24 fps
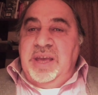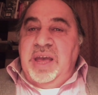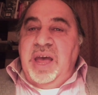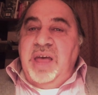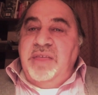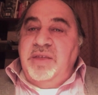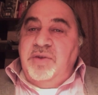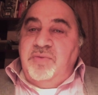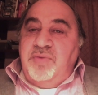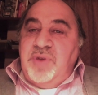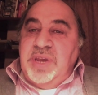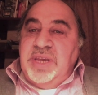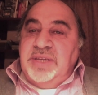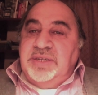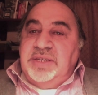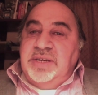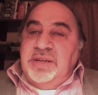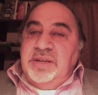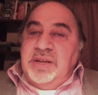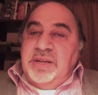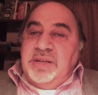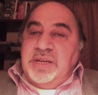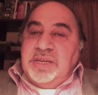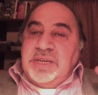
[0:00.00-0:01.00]
And the
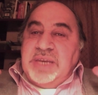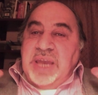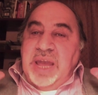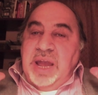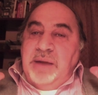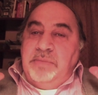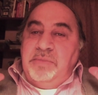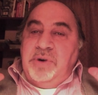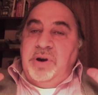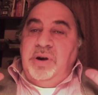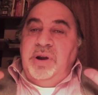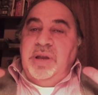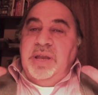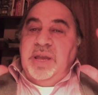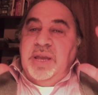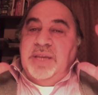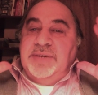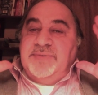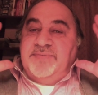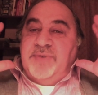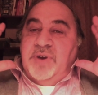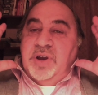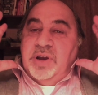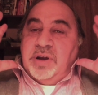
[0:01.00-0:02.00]
reason that the camera
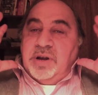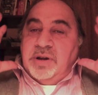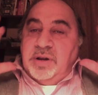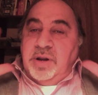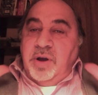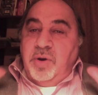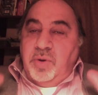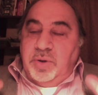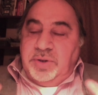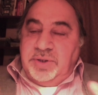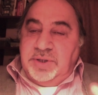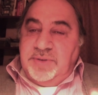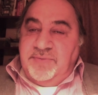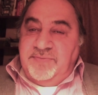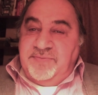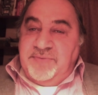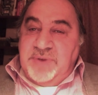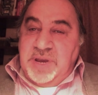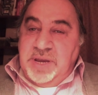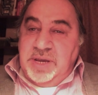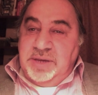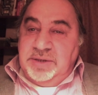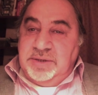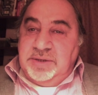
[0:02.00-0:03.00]
is very close in the
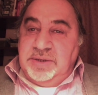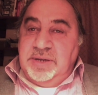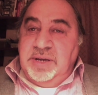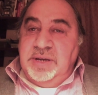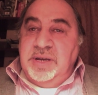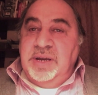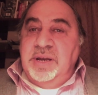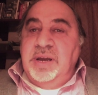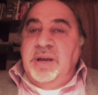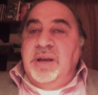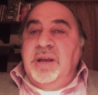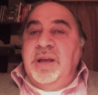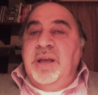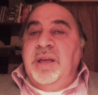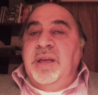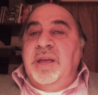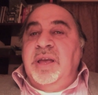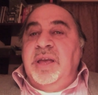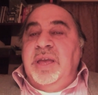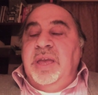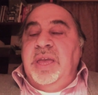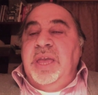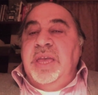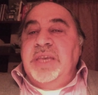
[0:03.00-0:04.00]
face
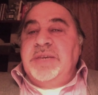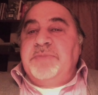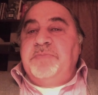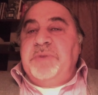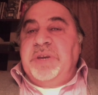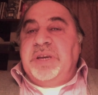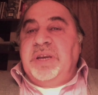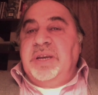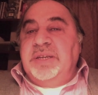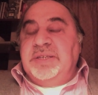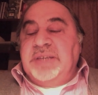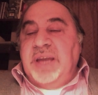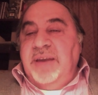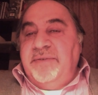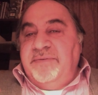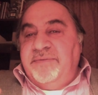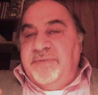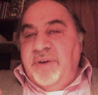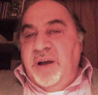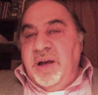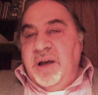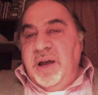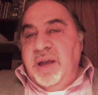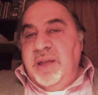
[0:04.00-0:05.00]
is because I
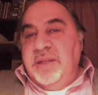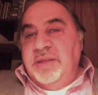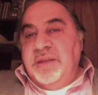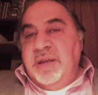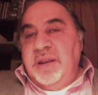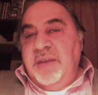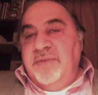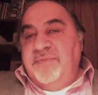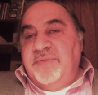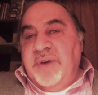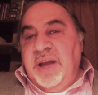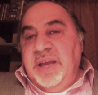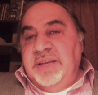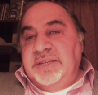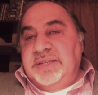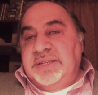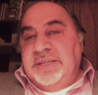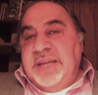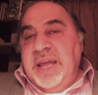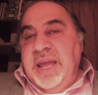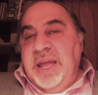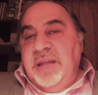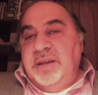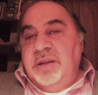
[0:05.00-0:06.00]
find that if I
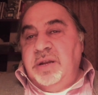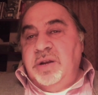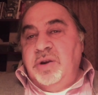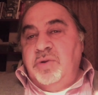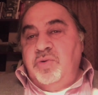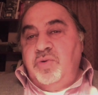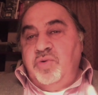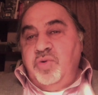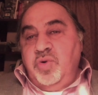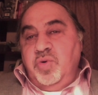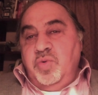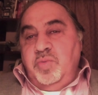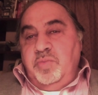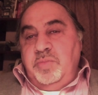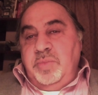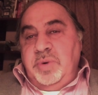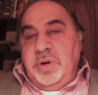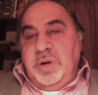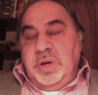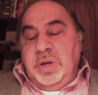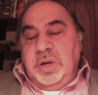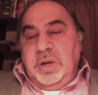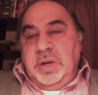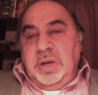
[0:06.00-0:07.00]
stand in a room
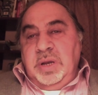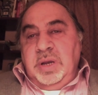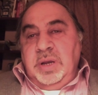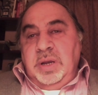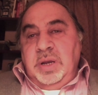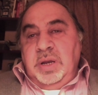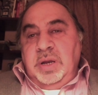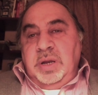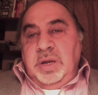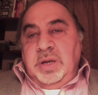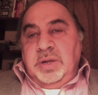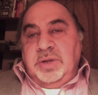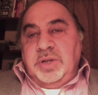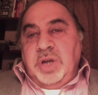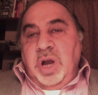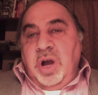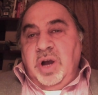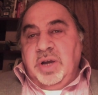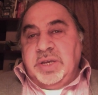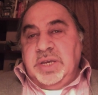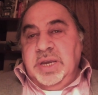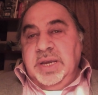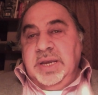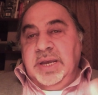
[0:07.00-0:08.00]

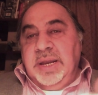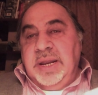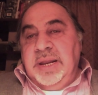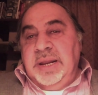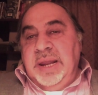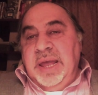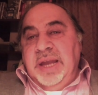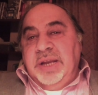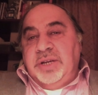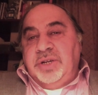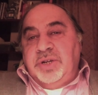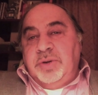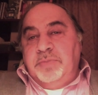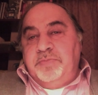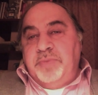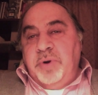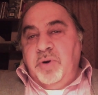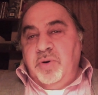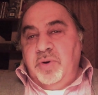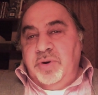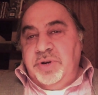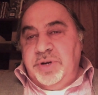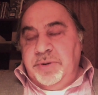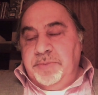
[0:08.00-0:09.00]
talking at a lecture
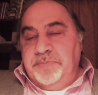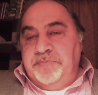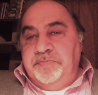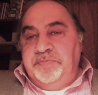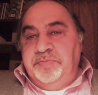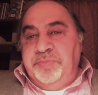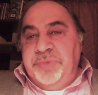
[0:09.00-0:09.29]
podium